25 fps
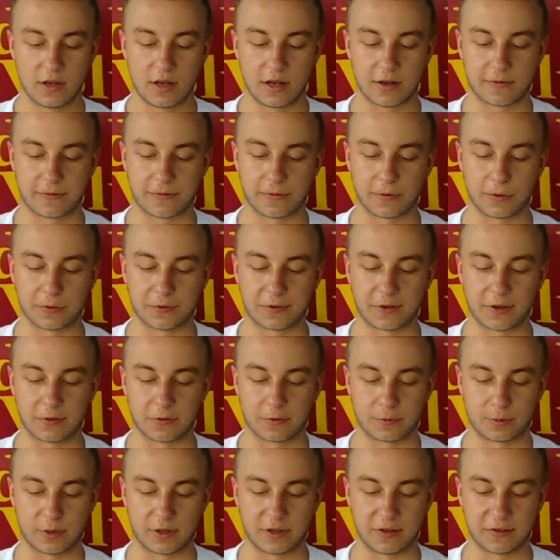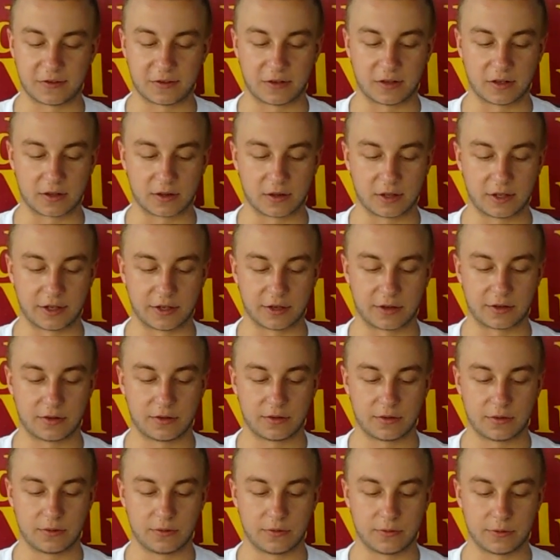At first, I was placed in a clinic,
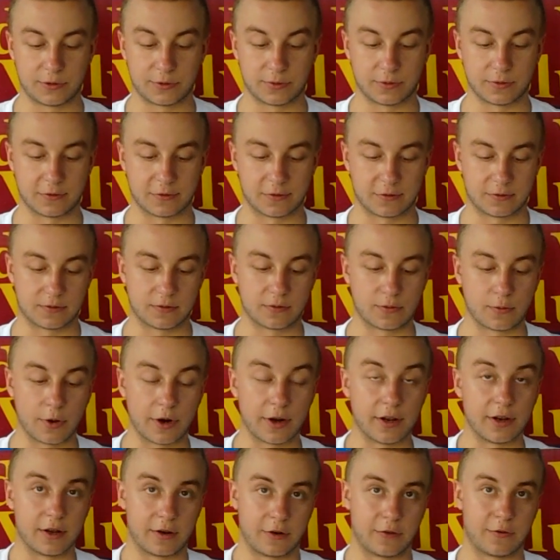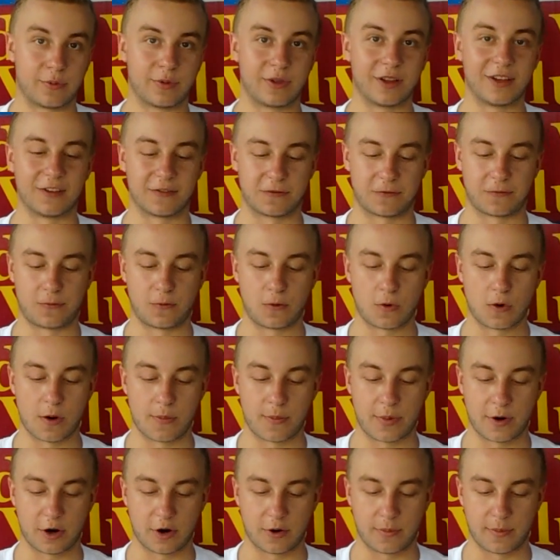which was quite out of place for a
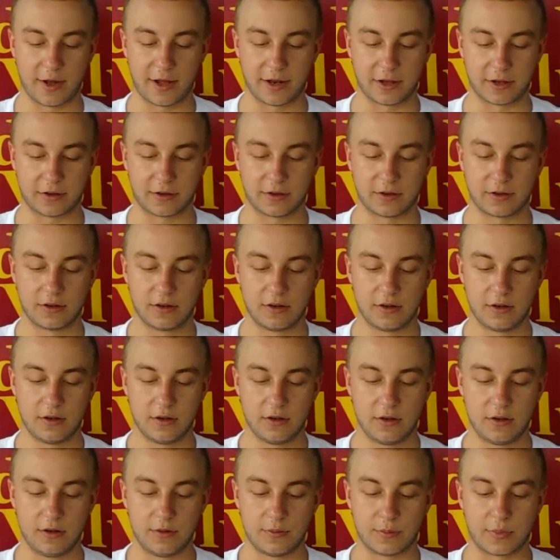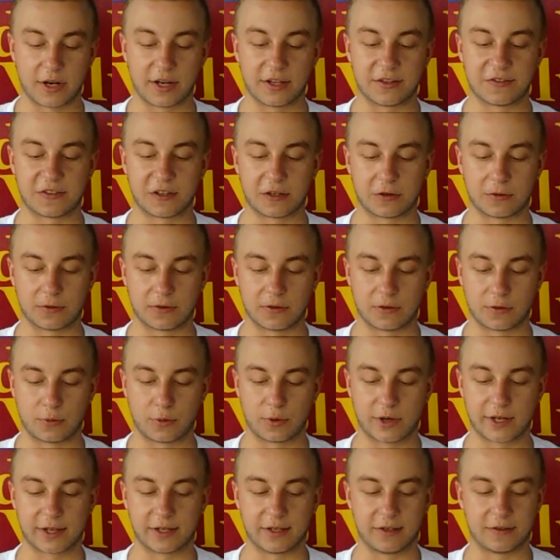paramedic, but I settled in
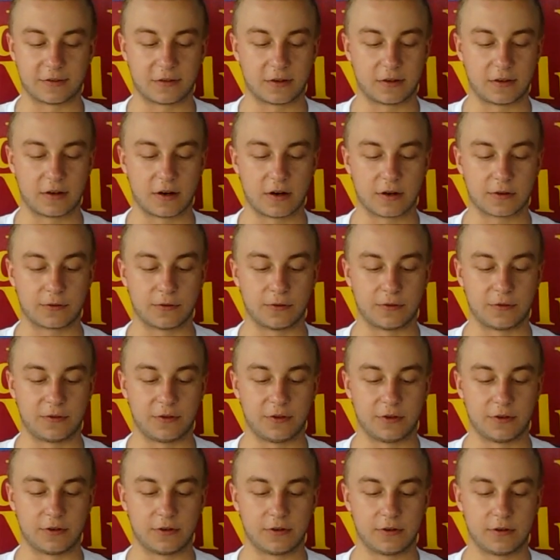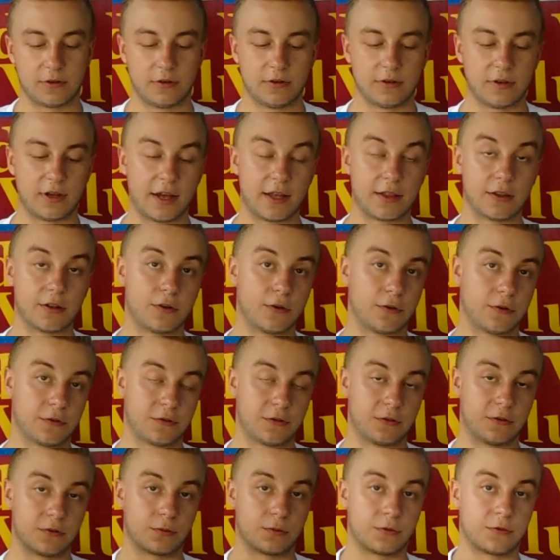quickly as the doctors here and the
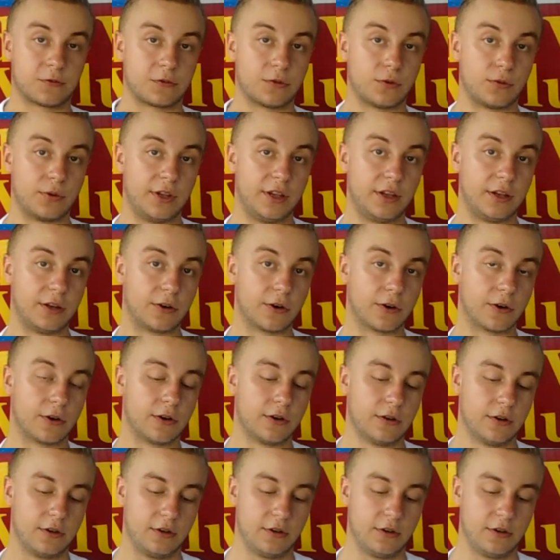nurses were so eager